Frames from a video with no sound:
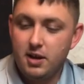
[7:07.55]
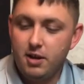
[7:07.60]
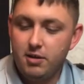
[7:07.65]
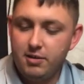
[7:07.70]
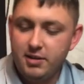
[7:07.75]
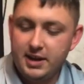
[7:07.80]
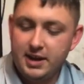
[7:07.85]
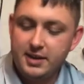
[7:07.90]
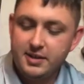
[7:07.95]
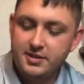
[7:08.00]

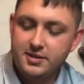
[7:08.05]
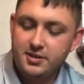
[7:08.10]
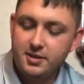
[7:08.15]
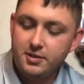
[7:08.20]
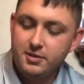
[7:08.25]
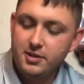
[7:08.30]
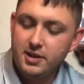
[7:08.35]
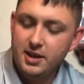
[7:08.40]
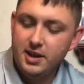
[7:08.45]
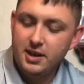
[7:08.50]
Okay,
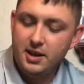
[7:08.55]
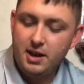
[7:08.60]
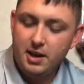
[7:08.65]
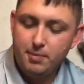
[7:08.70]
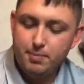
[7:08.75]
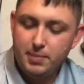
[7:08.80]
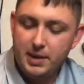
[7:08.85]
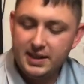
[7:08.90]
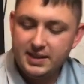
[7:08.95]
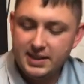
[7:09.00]
so
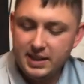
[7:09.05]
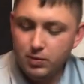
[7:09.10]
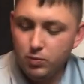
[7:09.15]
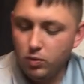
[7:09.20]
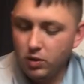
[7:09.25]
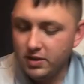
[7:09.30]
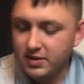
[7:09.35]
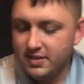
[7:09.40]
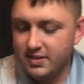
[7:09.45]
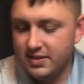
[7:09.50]
but there
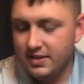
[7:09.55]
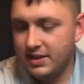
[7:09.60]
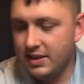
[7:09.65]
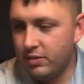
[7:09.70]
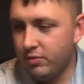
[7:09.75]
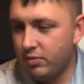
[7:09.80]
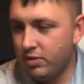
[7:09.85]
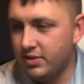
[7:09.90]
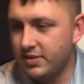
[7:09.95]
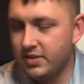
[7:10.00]
was
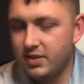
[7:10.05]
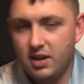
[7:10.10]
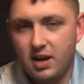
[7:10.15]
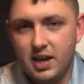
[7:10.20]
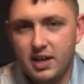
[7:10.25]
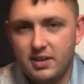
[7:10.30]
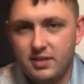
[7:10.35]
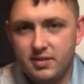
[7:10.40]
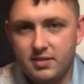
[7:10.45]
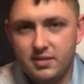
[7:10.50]

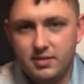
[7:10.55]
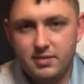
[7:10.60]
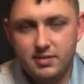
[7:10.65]
kind